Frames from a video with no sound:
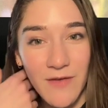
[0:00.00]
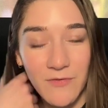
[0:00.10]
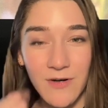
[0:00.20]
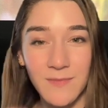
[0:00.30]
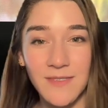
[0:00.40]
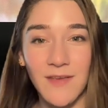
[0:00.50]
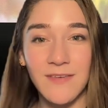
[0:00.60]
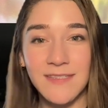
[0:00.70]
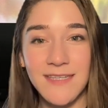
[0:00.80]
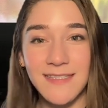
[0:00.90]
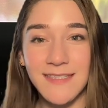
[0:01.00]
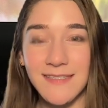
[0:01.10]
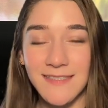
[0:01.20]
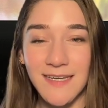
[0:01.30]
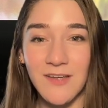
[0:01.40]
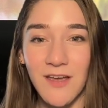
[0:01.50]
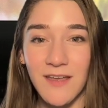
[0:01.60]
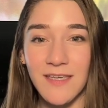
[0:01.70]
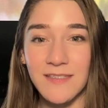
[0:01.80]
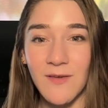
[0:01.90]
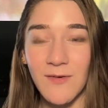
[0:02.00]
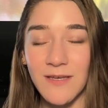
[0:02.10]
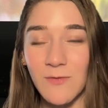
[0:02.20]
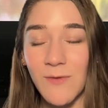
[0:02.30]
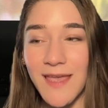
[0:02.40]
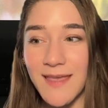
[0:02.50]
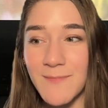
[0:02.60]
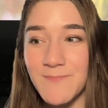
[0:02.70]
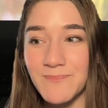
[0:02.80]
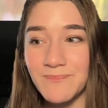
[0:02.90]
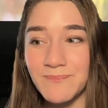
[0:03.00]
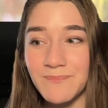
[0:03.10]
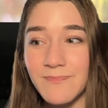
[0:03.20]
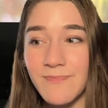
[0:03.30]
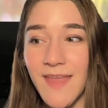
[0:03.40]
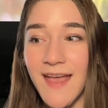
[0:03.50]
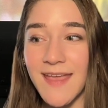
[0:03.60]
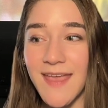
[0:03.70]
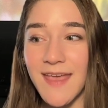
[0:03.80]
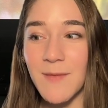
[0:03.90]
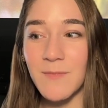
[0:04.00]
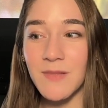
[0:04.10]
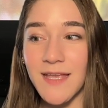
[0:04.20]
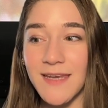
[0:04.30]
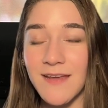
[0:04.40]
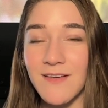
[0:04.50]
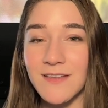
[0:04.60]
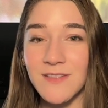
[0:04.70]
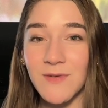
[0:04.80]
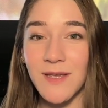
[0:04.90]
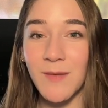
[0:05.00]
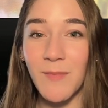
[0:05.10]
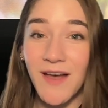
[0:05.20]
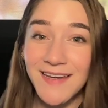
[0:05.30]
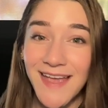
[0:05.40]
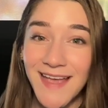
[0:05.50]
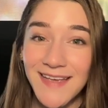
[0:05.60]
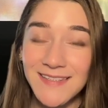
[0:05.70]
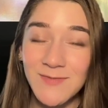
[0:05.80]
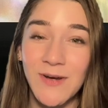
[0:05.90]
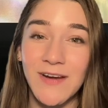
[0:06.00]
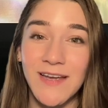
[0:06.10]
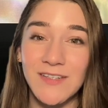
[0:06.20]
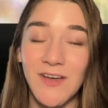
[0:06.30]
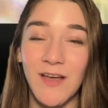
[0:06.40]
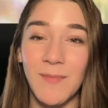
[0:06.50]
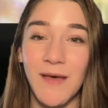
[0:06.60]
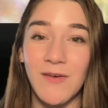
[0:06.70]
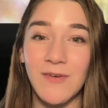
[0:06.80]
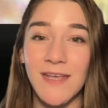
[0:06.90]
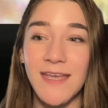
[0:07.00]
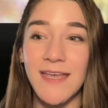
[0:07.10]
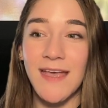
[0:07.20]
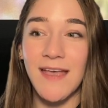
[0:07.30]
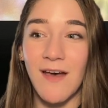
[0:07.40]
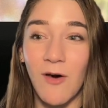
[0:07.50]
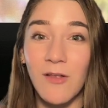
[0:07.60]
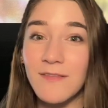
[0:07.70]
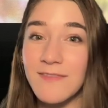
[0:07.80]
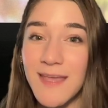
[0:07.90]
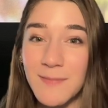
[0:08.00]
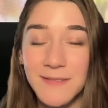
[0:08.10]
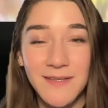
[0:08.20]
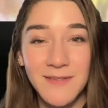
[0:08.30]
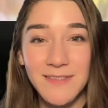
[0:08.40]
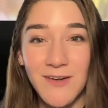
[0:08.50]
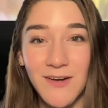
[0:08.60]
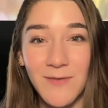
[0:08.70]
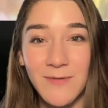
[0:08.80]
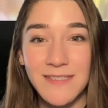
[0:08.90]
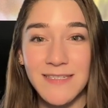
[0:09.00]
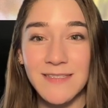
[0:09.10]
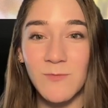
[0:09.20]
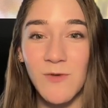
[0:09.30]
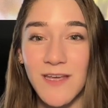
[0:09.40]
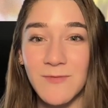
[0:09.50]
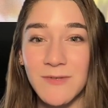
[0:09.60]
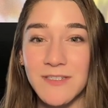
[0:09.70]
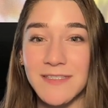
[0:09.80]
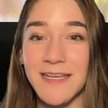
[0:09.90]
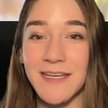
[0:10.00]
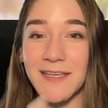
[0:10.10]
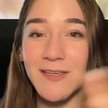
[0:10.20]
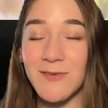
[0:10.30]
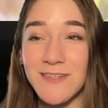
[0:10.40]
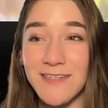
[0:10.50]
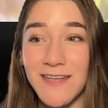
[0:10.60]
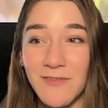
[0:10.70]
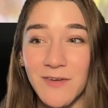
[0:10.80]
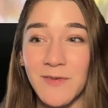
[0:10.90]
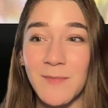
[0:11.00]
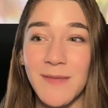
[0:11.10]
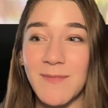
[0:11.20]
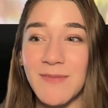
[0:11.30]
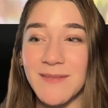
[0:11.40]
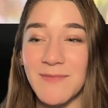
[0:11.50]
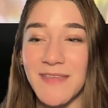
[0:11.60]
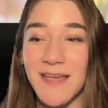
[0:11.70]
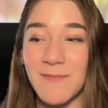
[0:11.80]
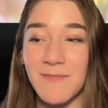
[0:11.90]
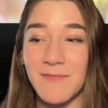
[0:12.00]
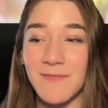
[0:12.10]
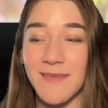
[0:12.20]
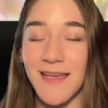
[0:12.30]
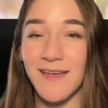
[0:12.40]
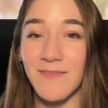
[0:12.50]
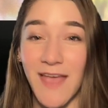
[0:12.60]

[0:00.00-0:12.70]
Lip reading: on other platforms, obviously, since TikTok is going away. I am planning on doing a podcast where I talk about all of the episodes starting with season 1, which is like a huge endeavor for me, but something I'm